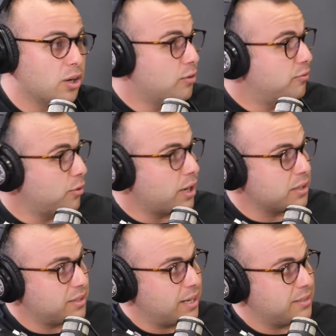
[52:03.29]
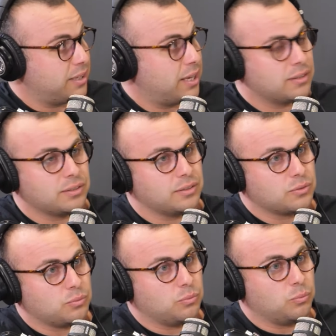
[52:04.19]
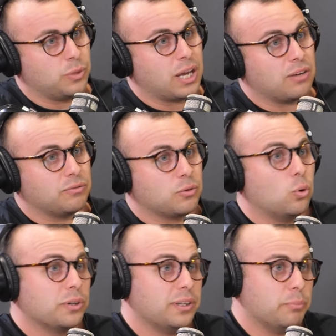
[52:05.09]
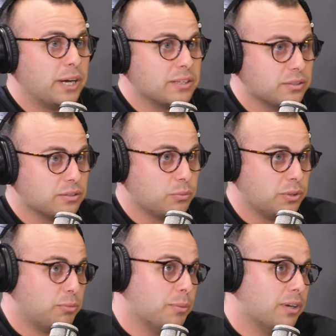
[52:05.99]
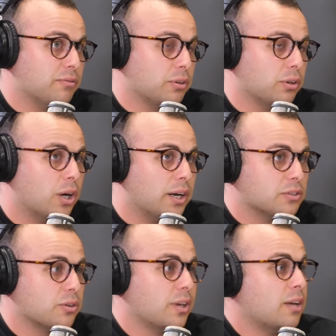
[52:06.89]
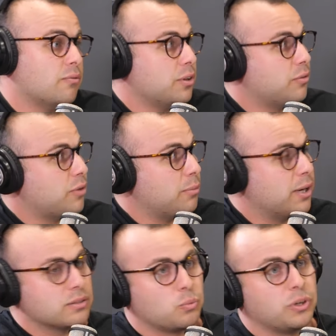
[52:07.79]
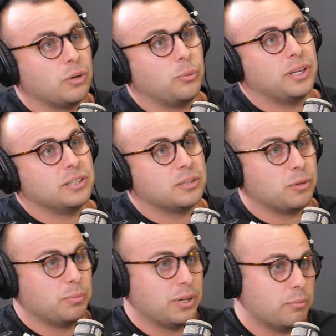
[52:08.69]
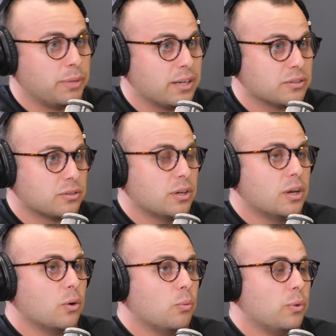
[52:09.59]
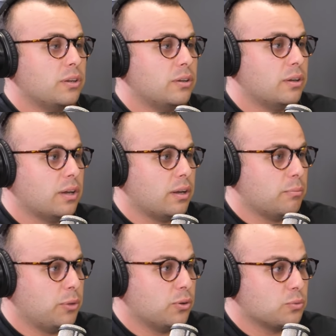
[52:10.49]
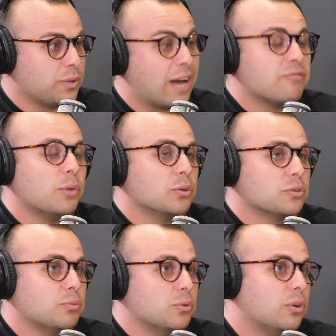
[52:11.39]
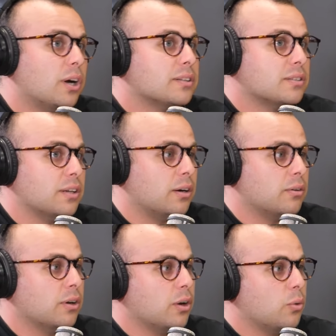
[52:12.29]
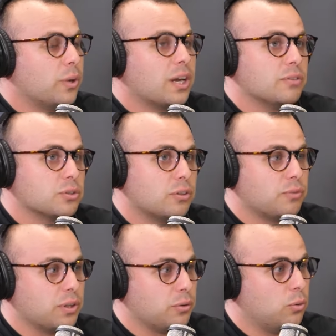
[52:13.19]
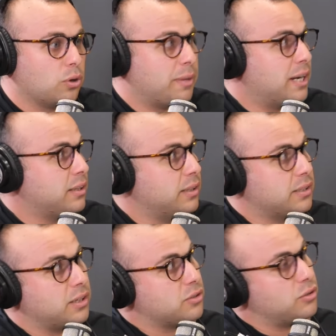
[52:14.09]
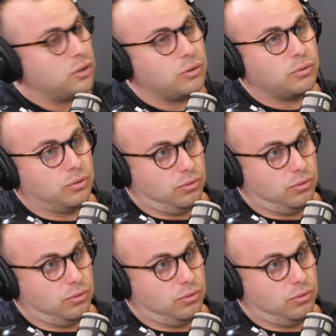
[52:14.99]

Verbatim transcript: For us as accountants, we have quarterly B A Ss that we prepare for clients. So every three months, we know we need to prepare a B A S. We, because we have multiple clients now, we have a software that automatically lets us know.